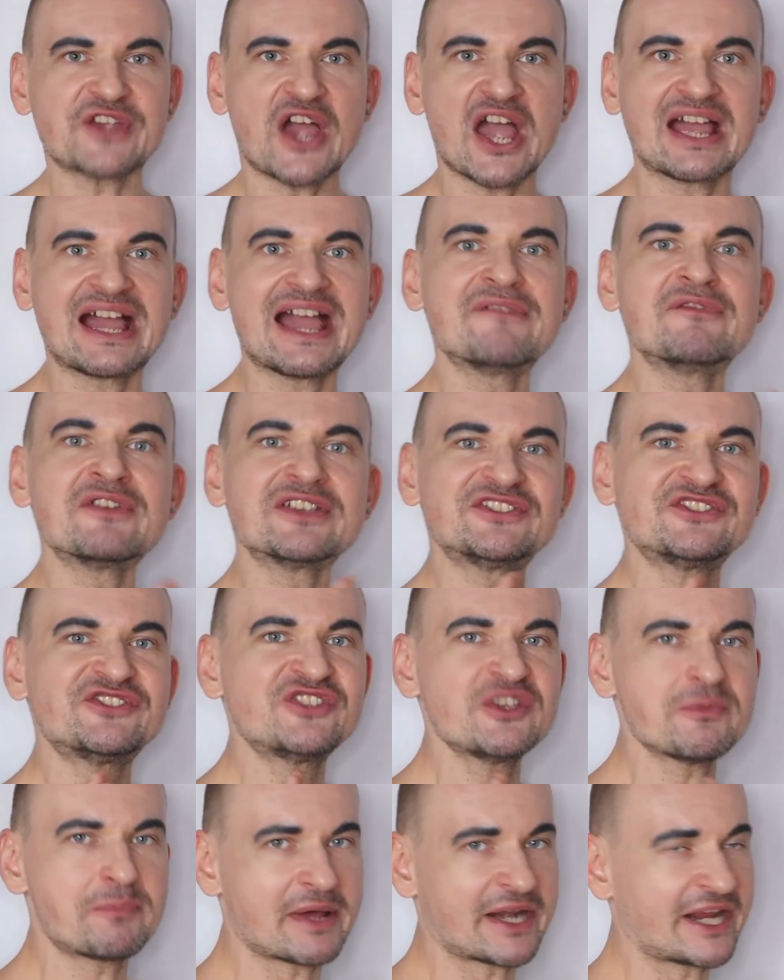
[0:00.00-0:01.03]
I have a
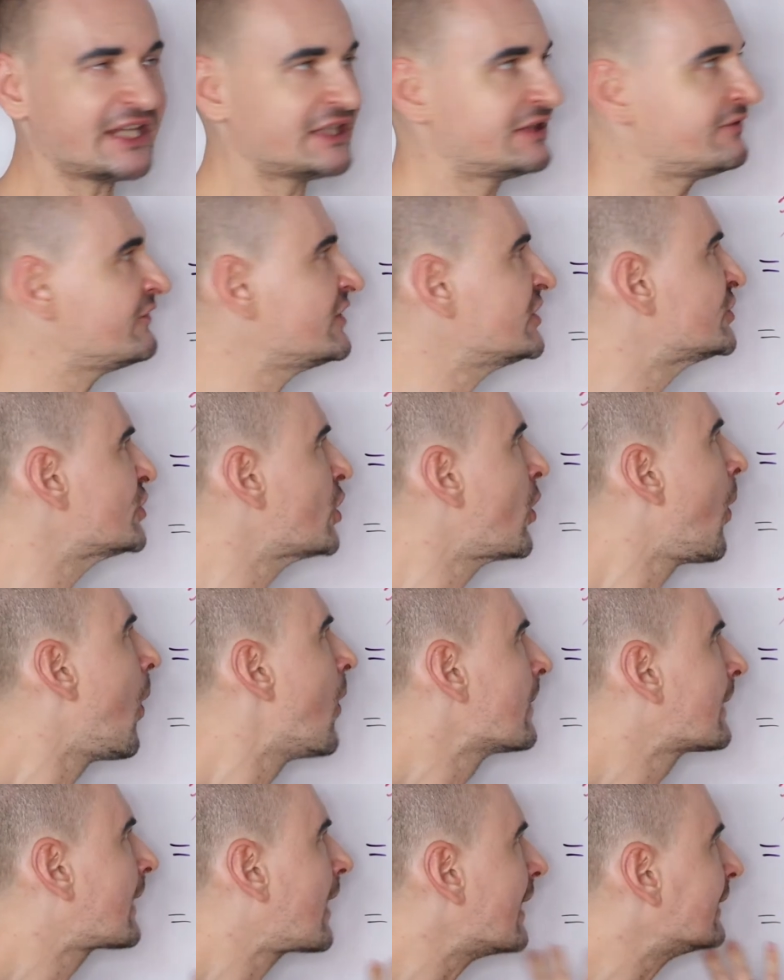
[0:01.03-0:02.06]
separate video
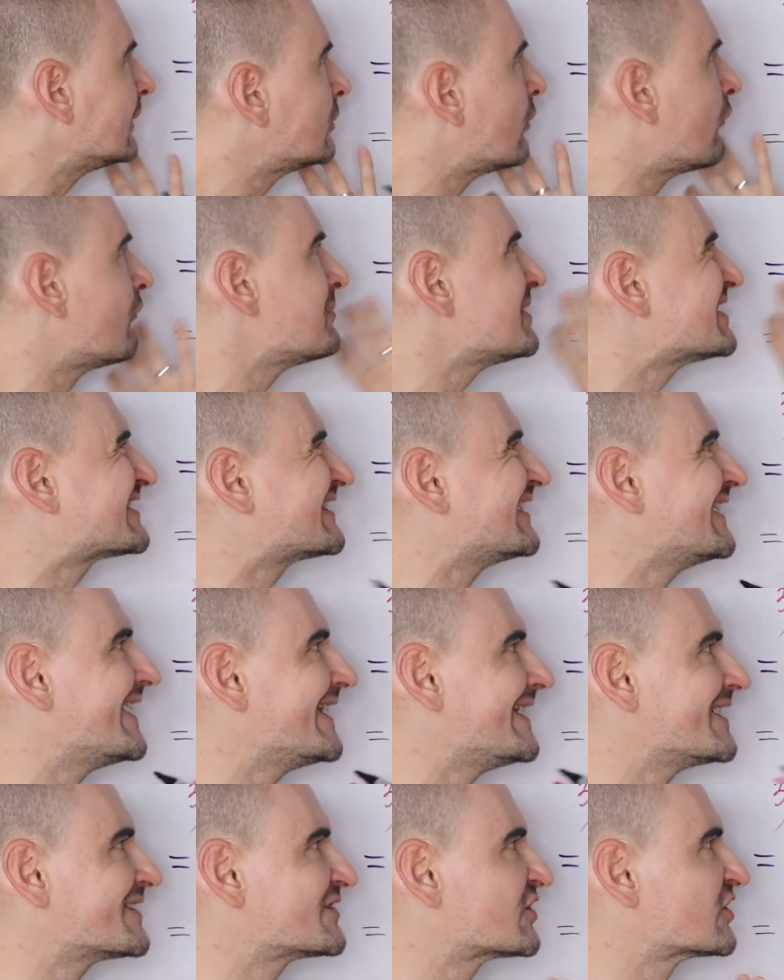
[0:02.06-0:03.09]
on kind of
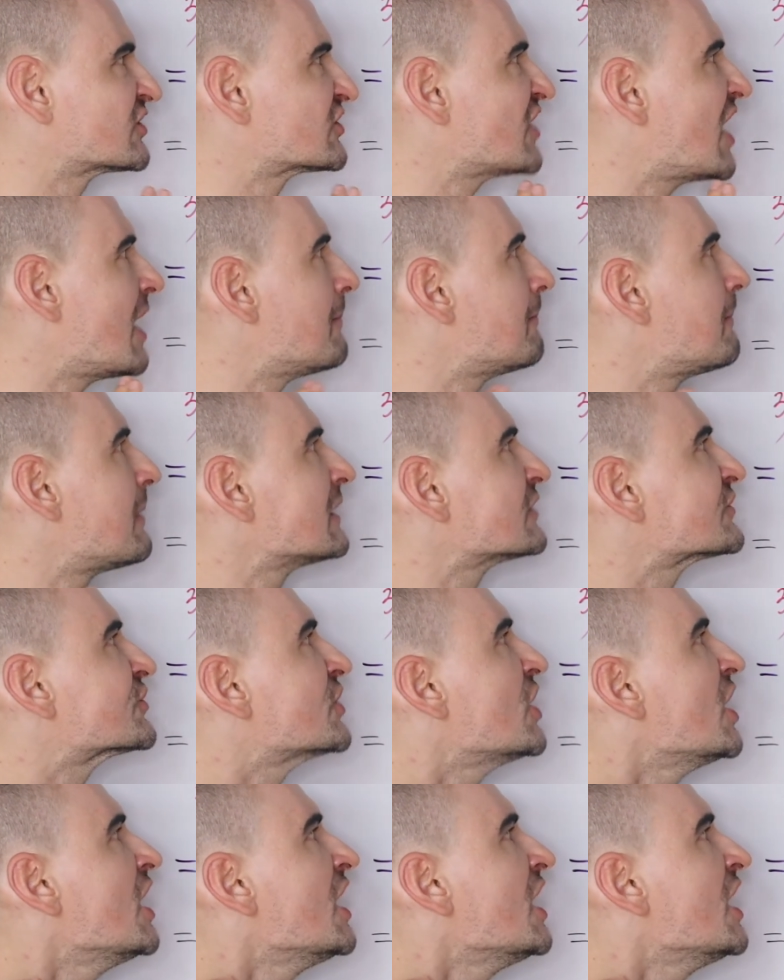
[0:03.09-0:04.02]
miscellaneous examples